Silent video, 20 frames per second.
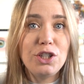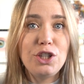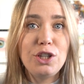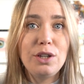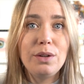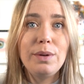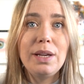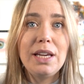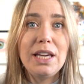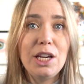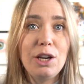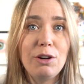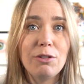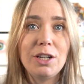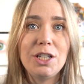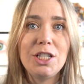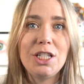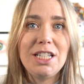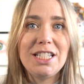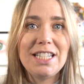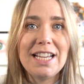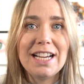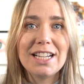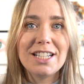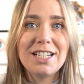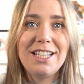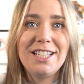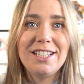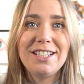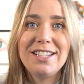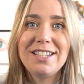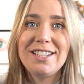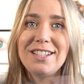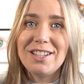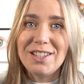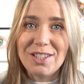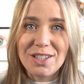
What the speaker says: chewy, crunchy textures,